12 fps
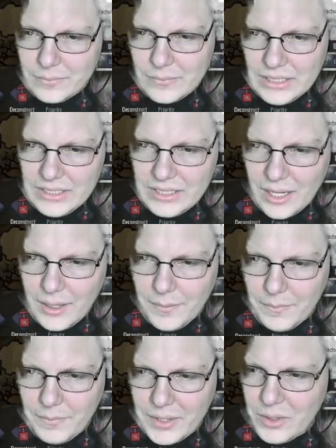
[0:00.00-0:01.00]
And yeah,
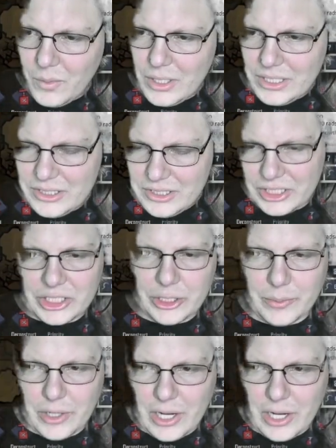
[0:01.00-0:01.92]
mealwood's super